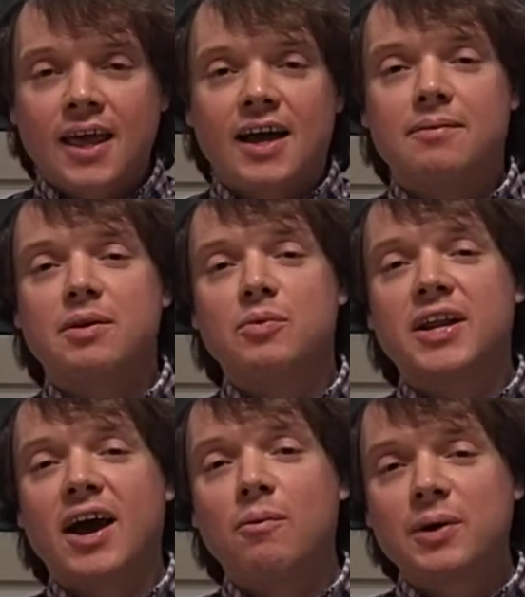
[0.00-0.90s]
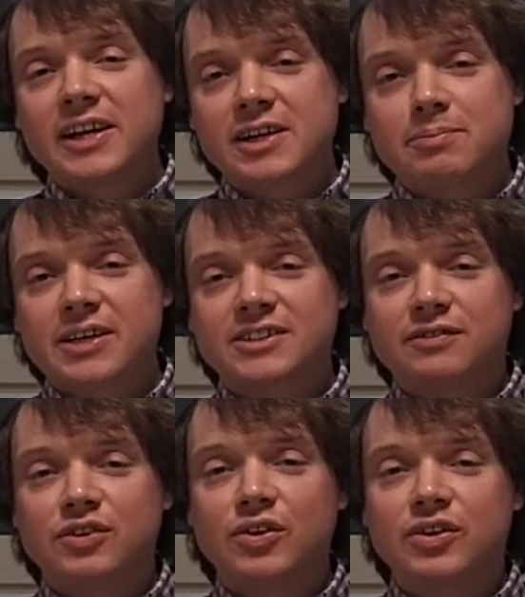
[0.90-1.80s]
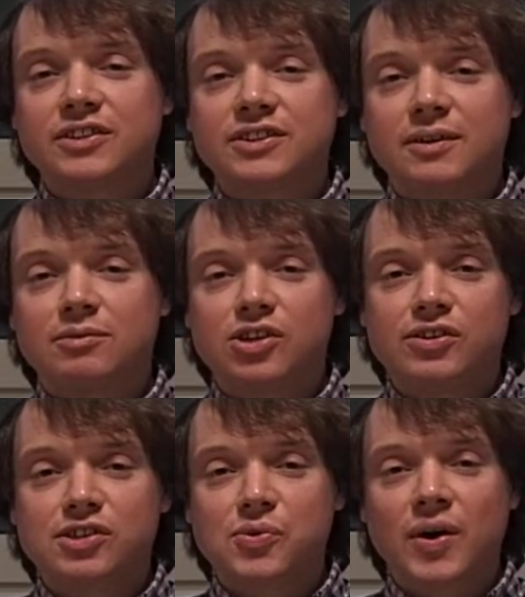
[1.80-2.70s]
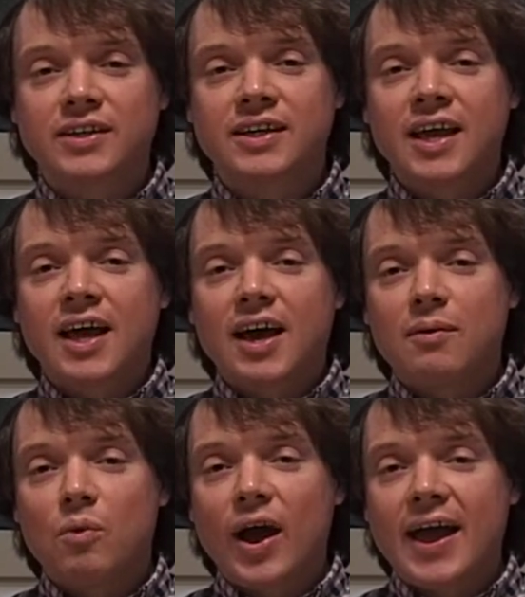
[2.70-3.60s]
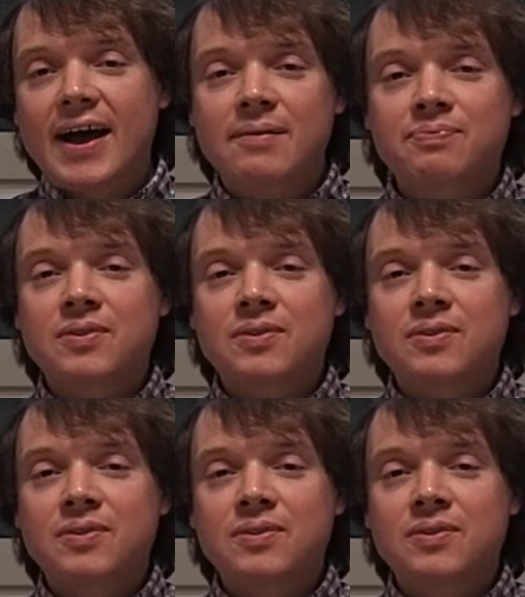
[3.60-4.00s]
It would help a little bit if you could choose one where